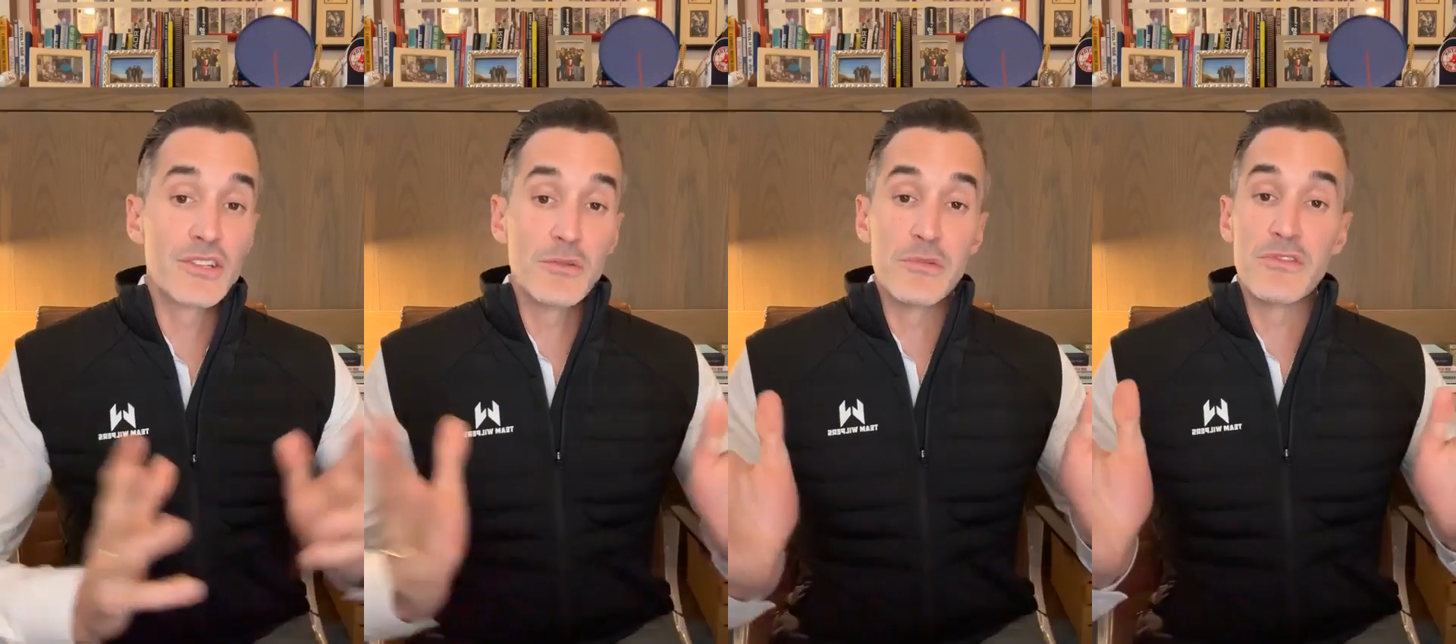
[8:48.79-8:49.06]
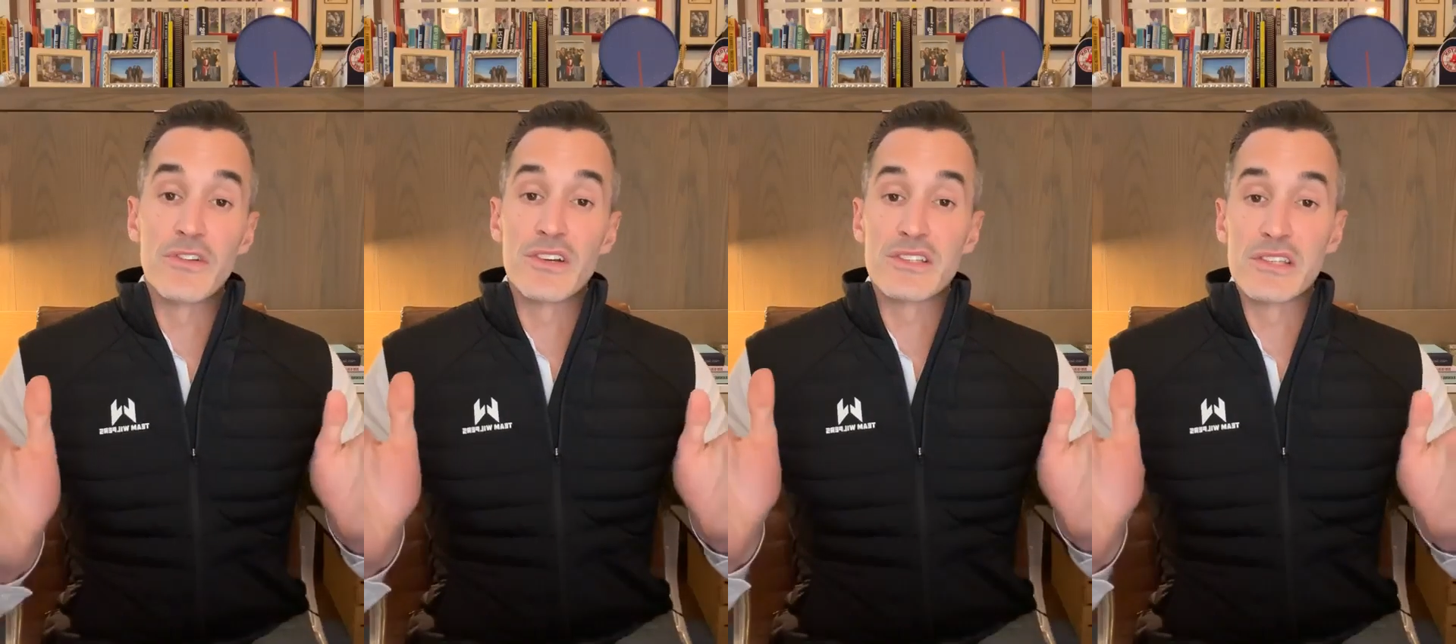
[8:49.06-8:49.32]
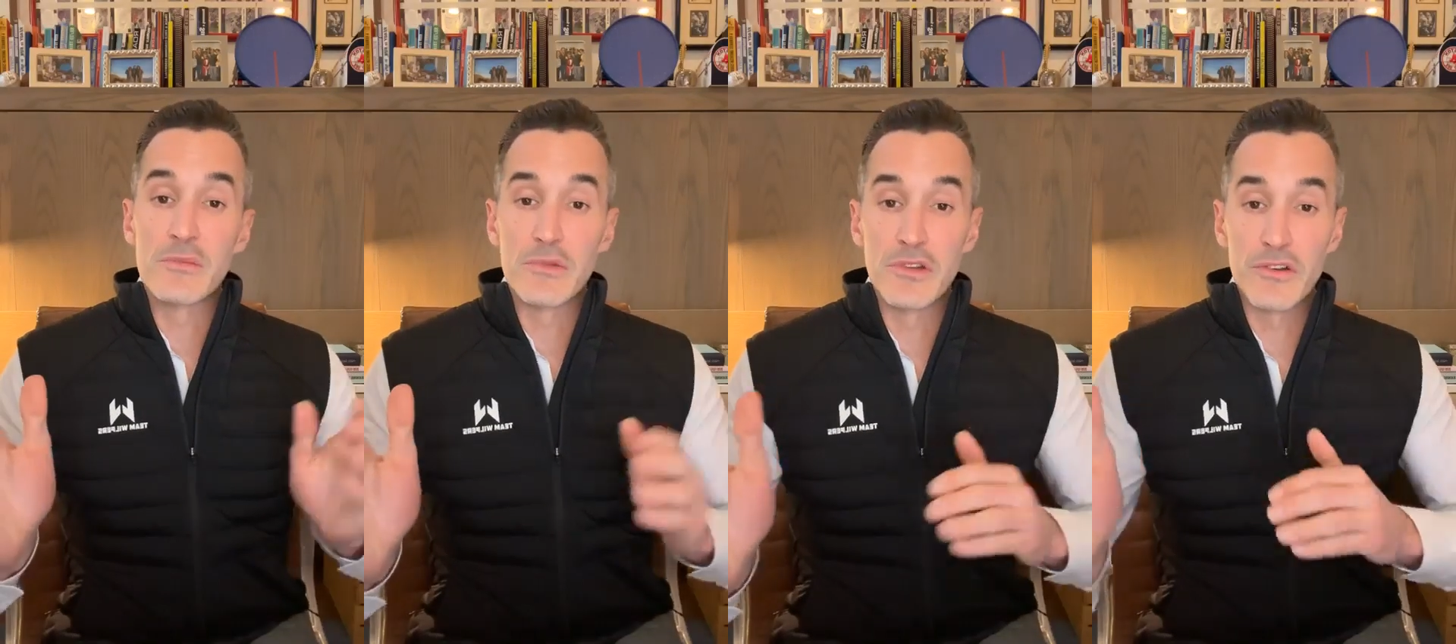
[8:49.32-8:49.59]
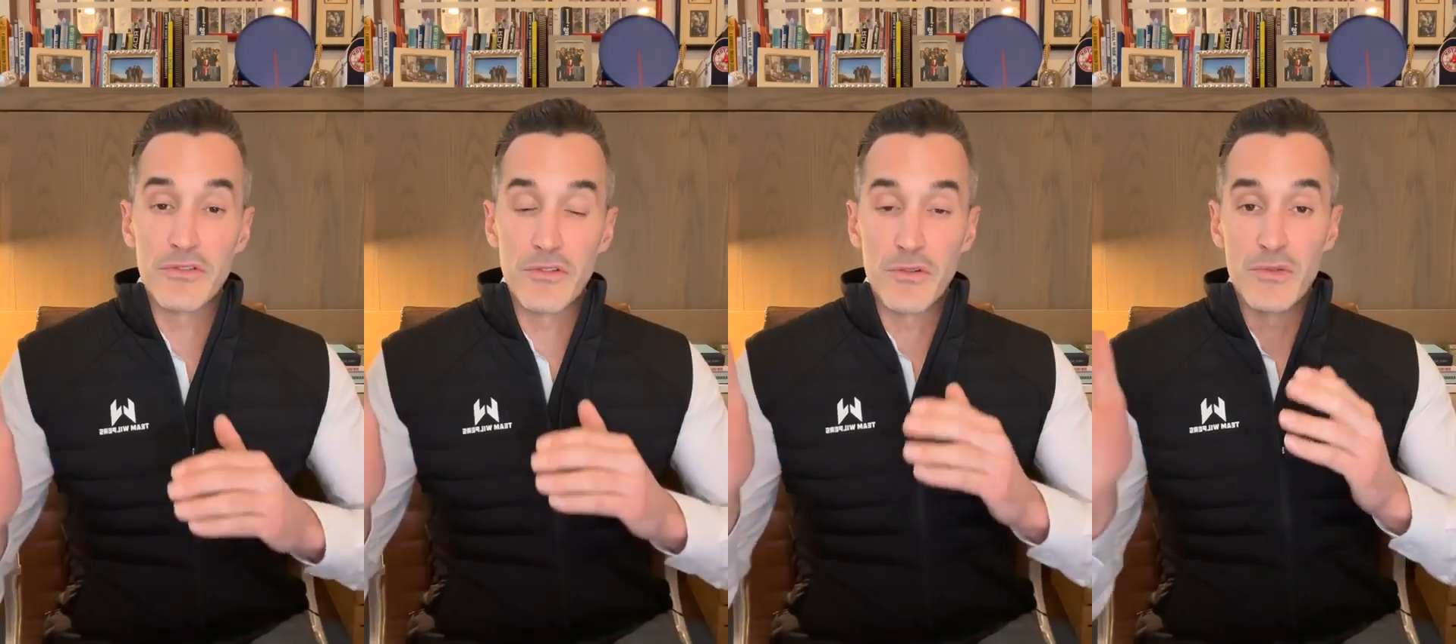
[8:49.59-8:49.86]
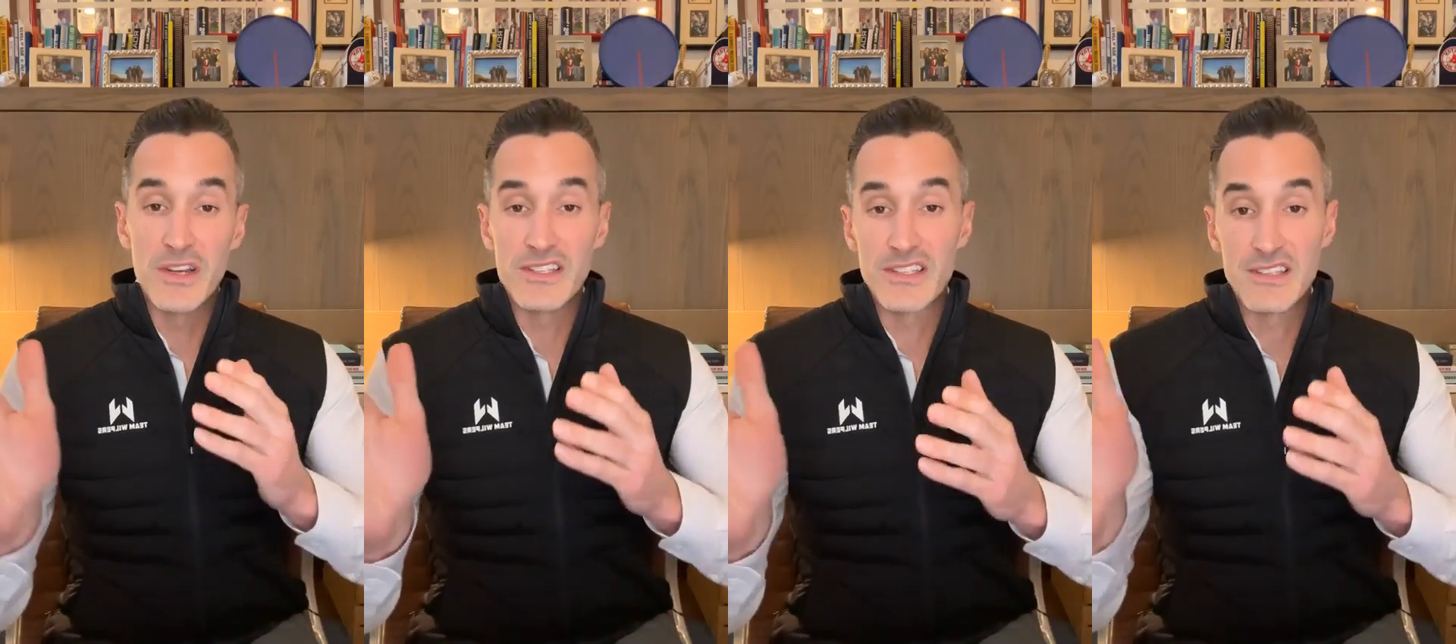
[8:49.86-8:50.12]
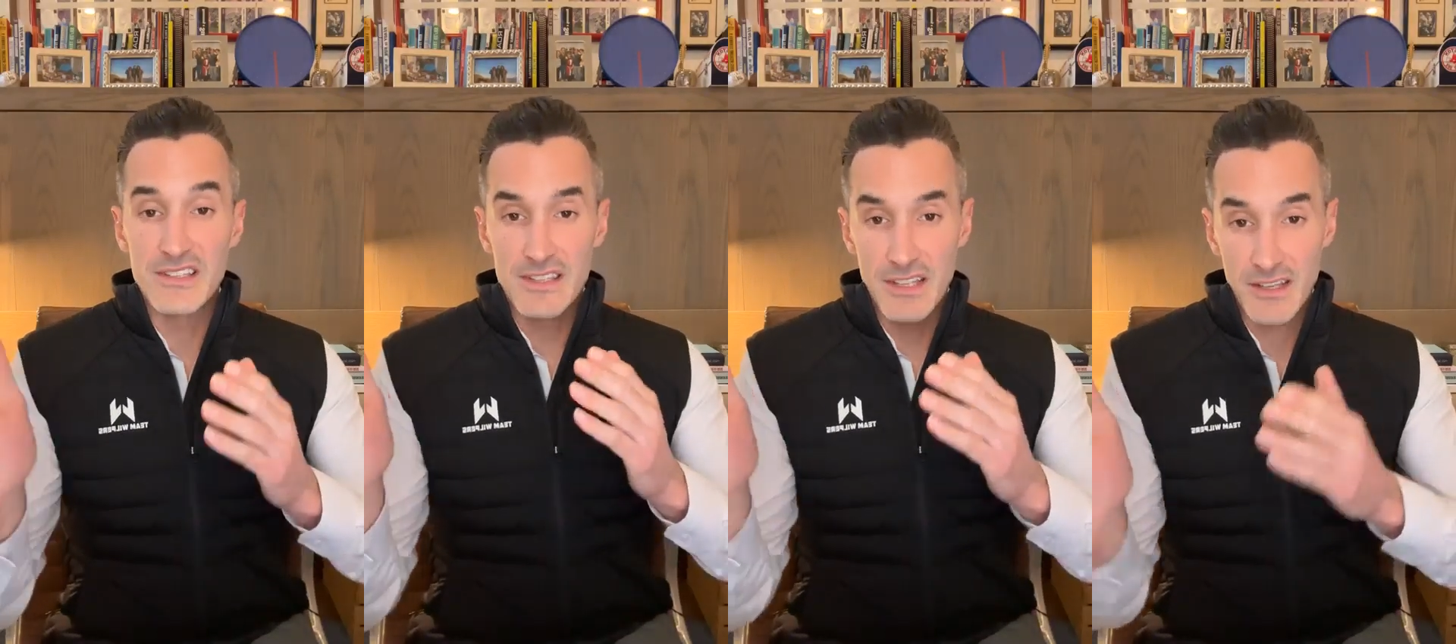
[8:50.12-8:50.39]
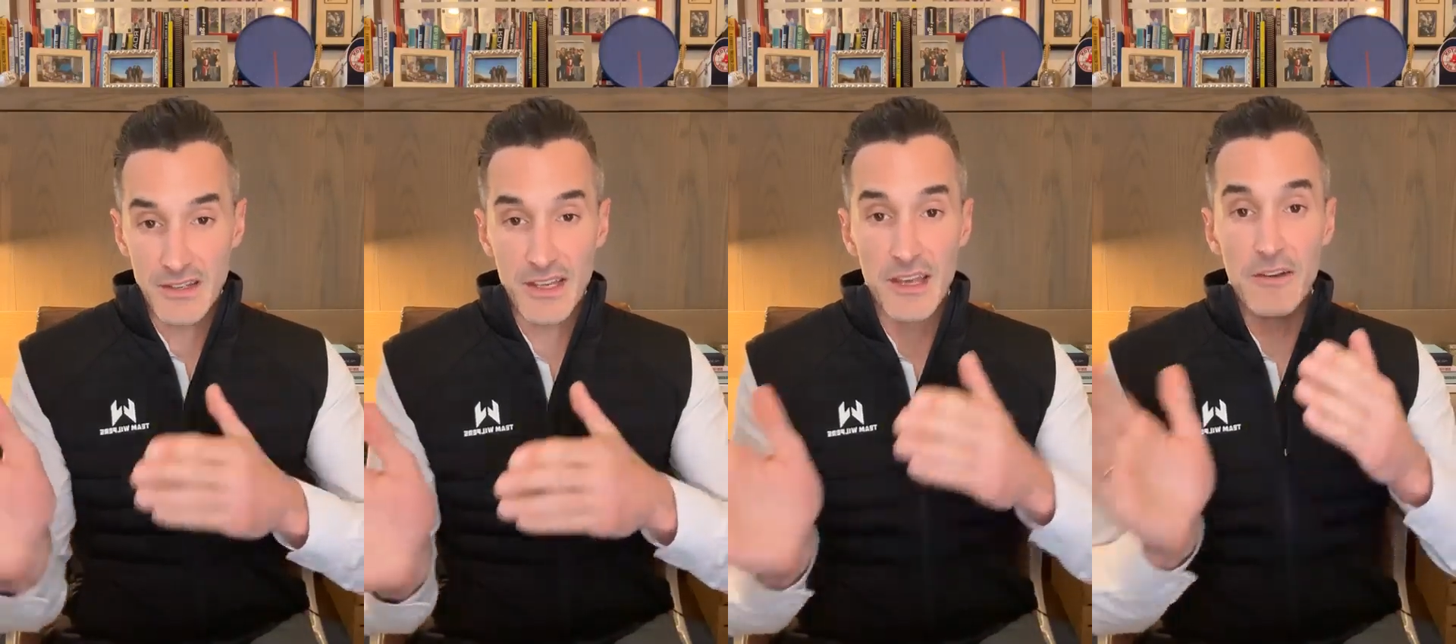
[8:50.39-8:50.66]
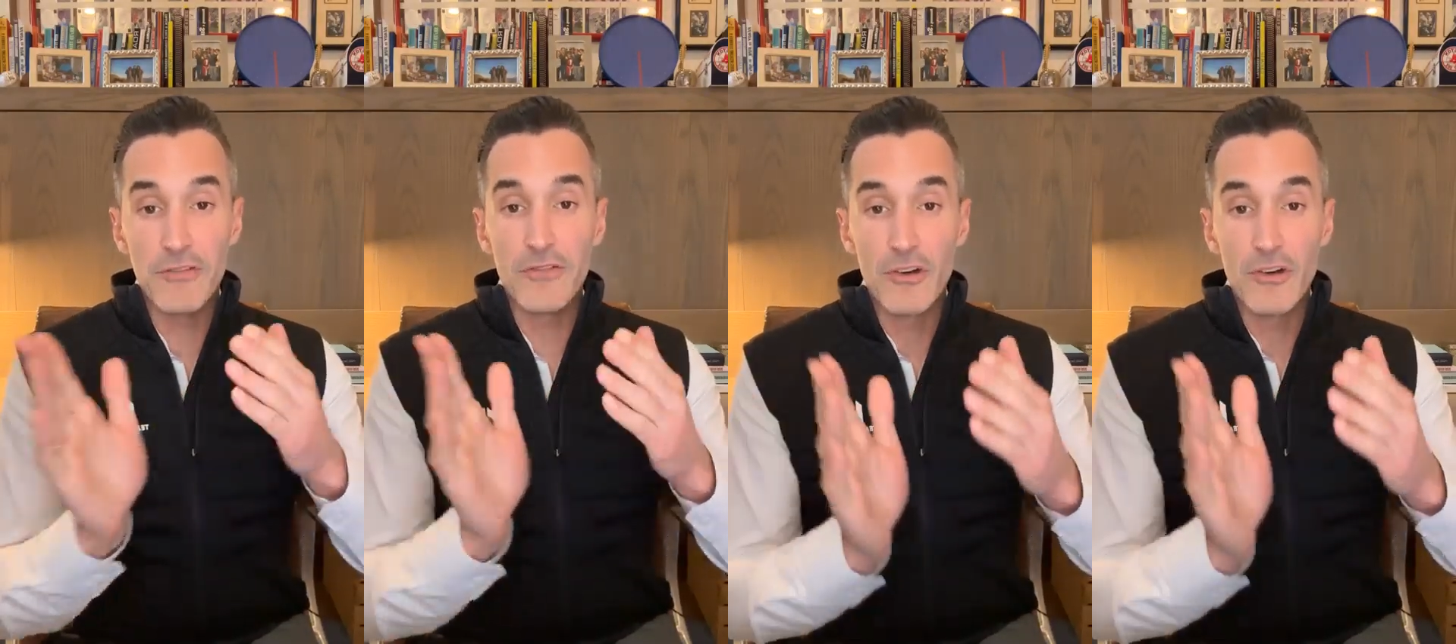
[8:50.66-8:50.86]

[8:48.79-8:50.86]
It's going to be very similar for races that kind of